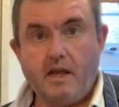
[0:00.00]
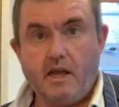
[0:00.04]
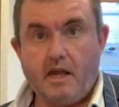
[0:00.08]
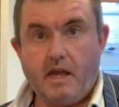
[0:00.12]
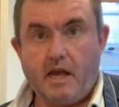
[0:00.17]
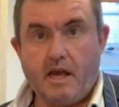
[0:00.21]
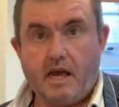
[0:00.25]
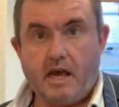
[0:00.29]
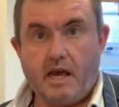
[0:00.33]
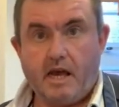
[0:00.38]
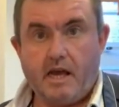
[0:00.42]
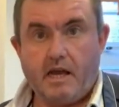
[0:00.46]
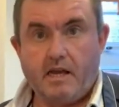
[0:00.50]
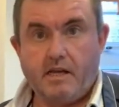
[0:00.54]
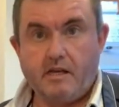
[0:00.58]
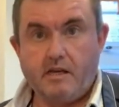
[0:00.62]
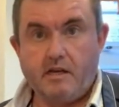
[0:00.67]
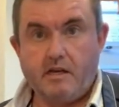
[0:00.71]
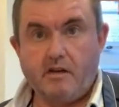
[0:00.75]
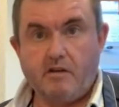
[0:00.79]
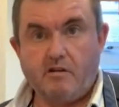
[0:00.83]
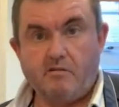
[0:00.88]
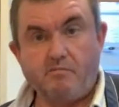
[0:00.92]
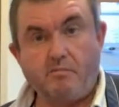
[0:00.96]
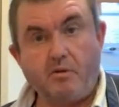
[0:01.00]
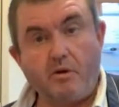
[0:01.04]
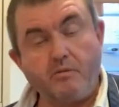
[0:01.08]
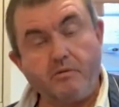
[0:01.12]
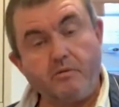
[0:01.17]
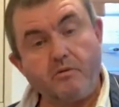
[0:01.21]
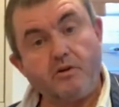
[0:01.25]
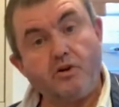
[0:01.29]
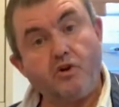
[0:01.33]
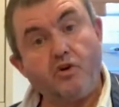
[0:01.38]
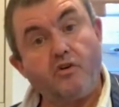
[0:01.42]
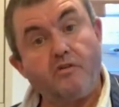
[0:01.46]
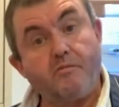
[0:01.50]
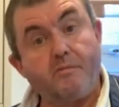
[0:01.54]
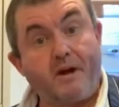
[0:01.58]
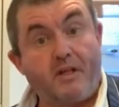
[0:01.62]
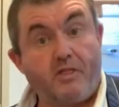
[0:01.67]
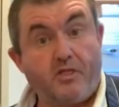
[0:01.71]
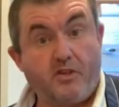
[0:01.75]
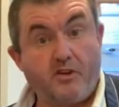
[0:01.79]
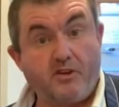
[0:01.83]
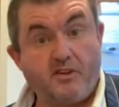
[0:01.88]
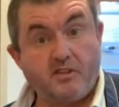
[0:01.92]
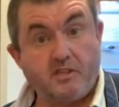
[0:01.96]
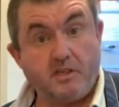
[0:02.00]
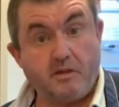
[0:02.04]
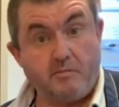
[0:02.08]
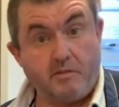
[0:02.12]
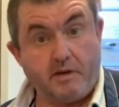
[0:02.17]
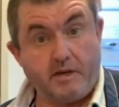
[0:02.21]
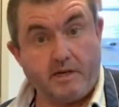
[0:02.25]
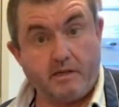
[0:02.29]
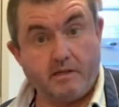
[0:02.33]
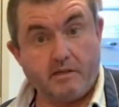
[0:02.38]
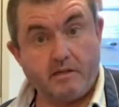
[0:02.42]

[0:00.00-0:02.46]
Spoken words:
and it'll probably want to cook about 30 minutes.